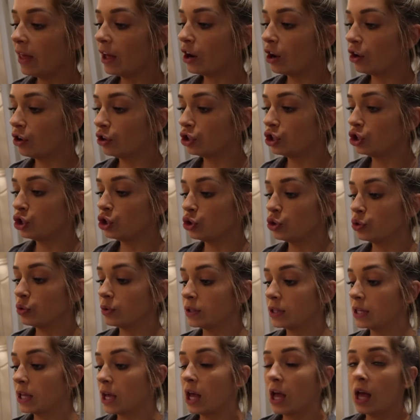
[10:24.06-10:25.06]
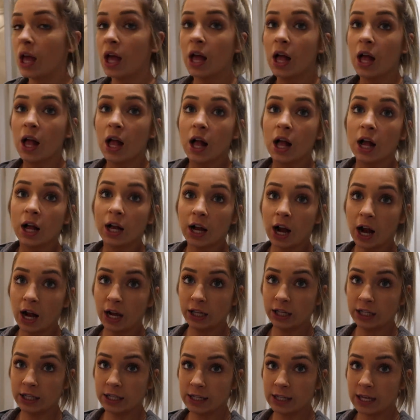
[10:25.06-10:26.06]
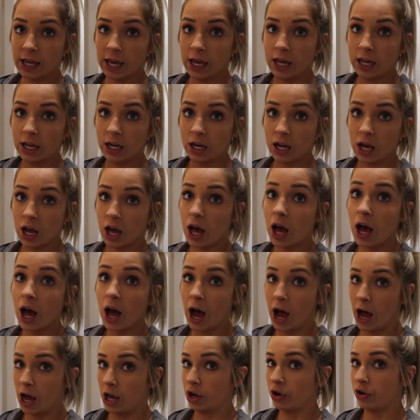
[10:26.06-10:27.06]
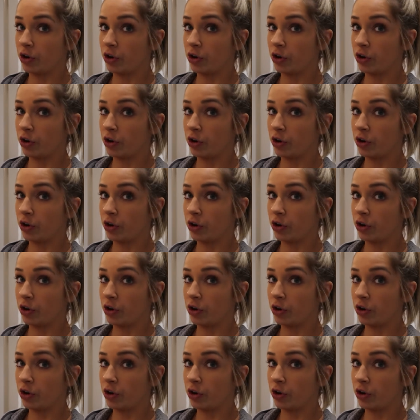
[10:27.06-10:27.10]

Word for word: then I'll use Kylie Skin Eye